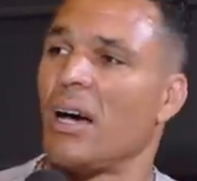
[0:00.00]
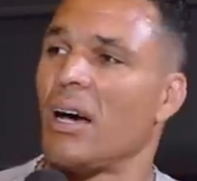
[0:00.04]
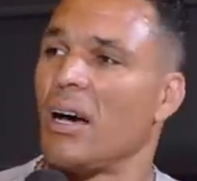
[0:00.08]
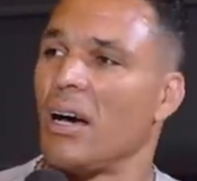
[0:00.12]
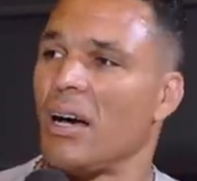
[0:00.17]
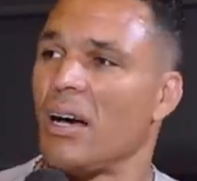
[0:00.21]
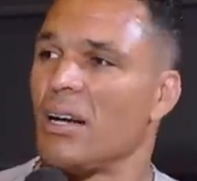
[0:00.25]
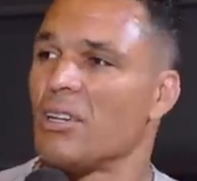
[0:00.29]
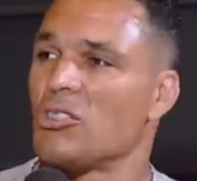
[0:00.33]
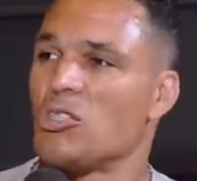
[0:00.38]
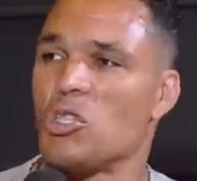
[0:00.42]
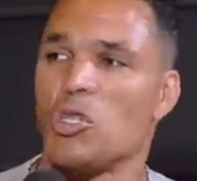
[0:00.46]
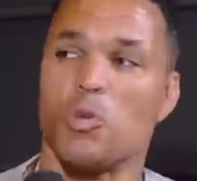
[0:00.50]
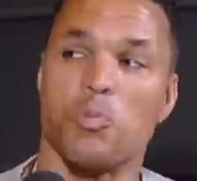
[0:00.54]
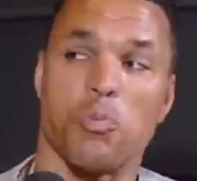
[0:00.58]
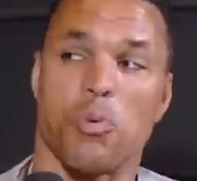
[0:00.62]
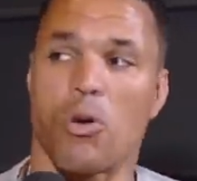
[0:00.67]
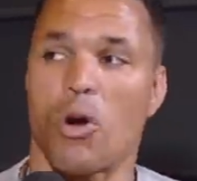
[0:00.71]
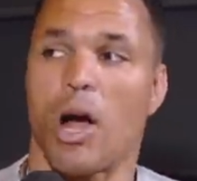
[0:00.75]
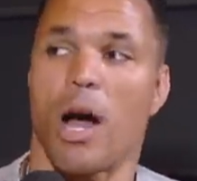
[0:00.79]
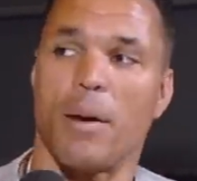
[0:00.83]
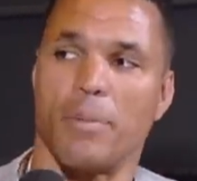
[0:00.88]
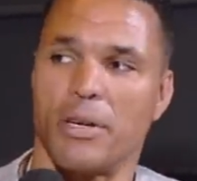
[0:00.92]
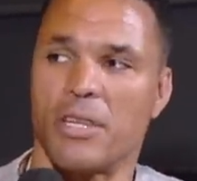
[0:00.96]
Uh, she's
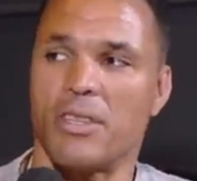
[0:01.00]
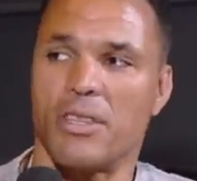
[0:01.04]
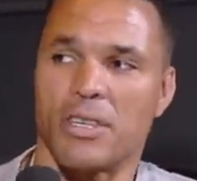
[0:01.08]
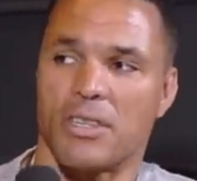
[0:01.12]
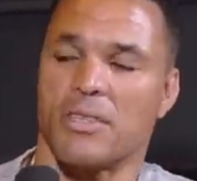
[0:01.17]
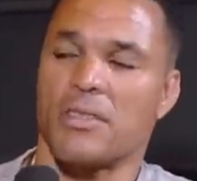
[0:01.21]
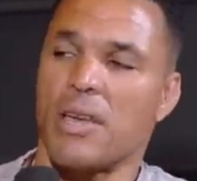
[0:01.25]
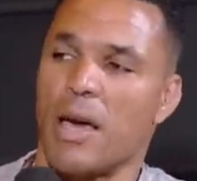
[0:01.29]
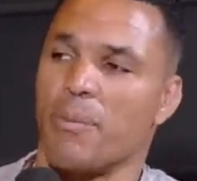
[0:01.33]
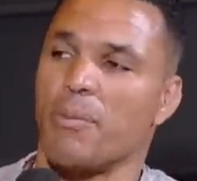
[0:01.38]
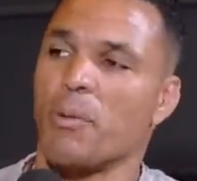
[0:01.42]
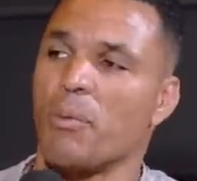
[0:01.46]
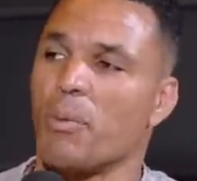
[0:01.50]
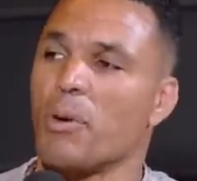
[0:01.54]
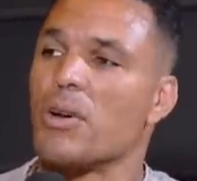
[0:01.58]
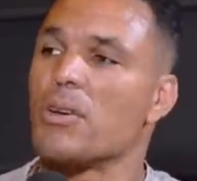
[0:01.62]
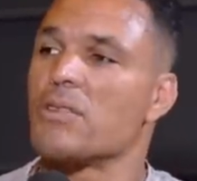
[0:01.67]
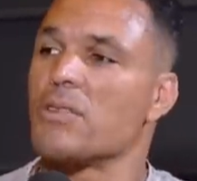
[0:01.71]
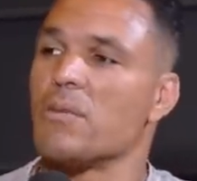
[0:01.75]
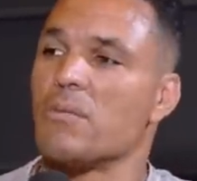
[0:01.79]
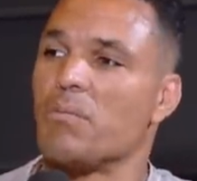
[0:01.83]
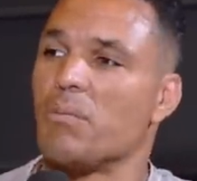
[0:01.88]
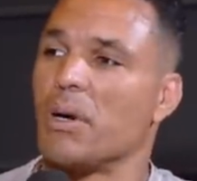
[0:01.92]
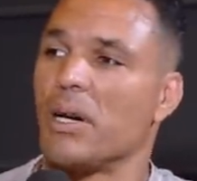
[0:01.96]
probably this type of
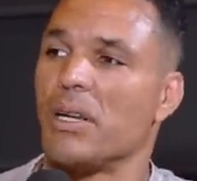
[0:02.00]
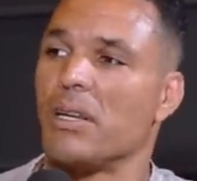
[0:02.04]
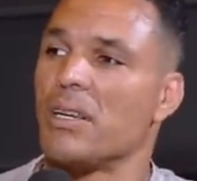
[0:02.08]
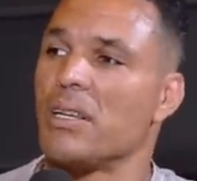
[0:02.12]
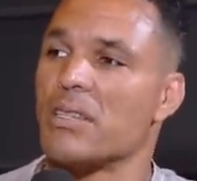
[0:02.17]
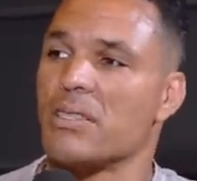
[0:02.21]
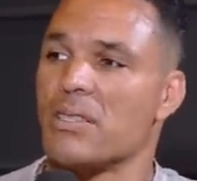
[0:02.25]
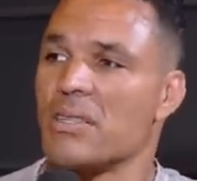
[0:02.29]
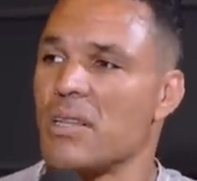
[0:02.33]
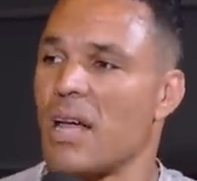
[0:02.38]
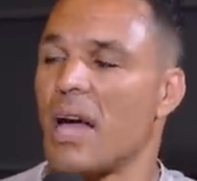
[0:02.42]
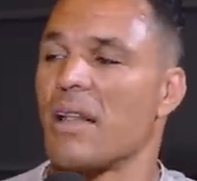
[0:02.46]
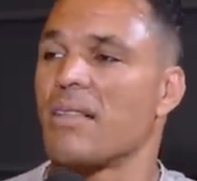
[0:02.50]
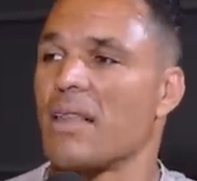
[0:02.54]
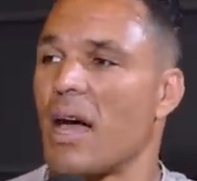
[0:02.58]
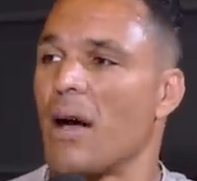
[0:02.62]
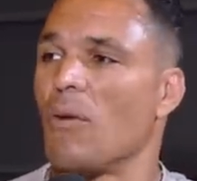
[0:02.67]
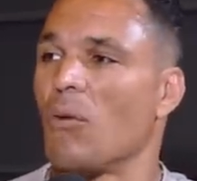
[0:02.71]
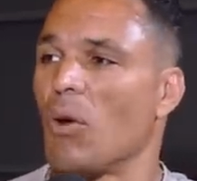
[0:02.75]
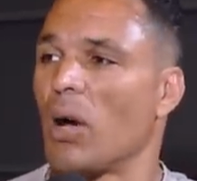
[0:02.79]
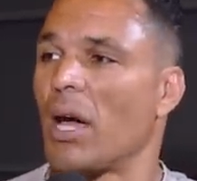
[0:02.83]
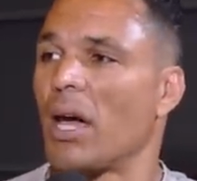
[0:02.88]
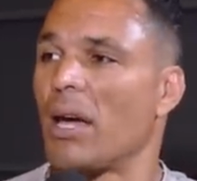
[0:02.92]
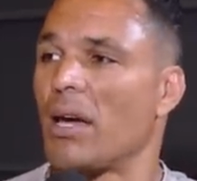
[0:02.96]
person, but yeah. it's not
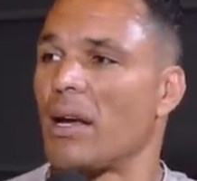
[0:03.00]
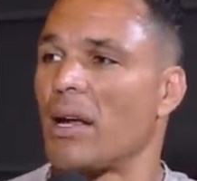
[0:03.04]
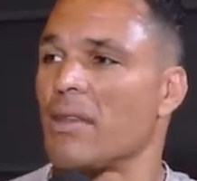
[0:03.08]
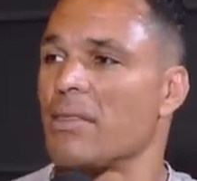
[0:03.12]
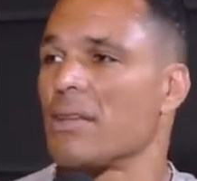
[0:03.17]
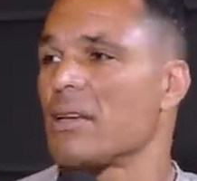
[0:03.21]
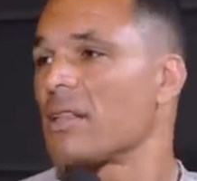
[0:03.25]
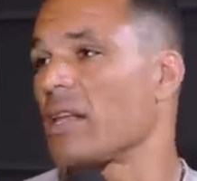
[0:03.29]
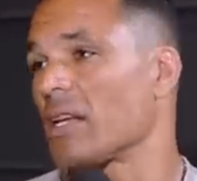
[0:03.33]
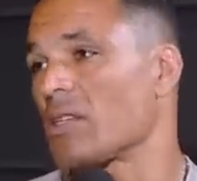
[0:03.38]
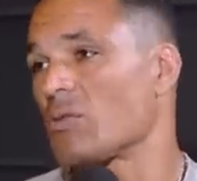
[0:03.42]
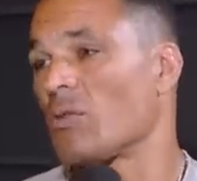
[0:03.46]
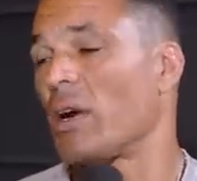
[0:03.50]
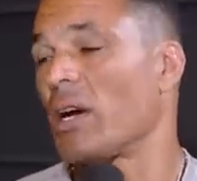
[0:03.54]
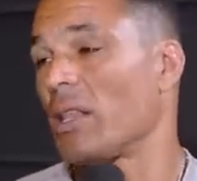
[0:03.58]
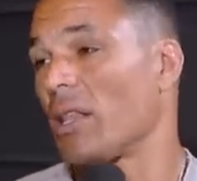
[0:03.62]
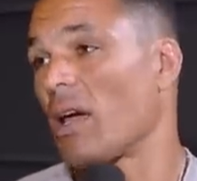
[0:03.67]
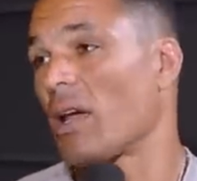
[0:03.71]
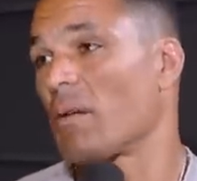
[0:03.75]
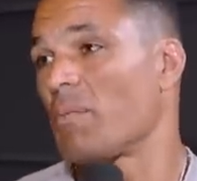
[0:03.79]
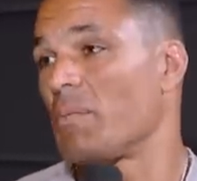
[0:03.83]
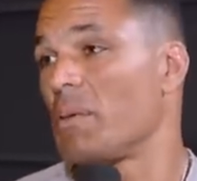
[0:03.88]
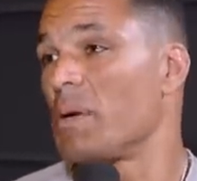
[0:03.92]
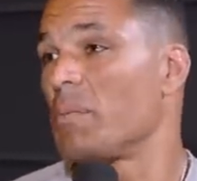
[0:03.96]
that way. And I think that's why a
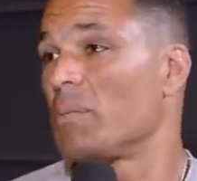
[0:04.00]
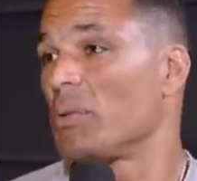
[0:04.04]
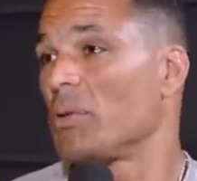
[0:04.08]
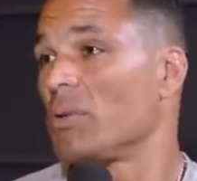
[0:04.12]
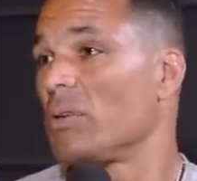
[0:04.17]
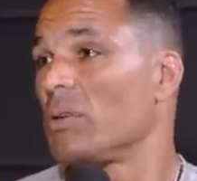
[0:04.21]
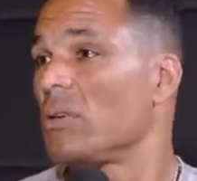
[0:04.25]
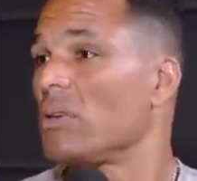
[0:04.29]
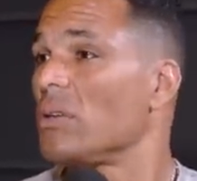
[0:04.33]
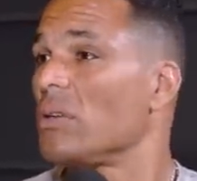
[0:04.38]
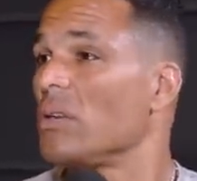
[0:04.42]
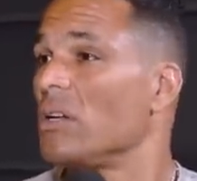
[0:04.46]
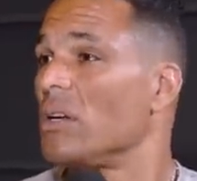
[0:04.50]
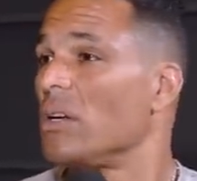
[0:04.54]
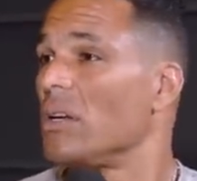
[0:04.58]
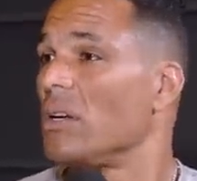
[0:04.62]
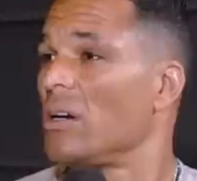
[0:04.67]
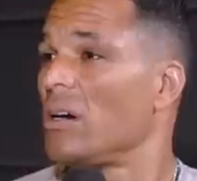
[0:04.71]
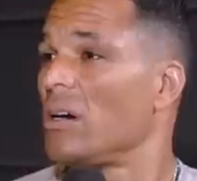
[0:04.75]
lot of people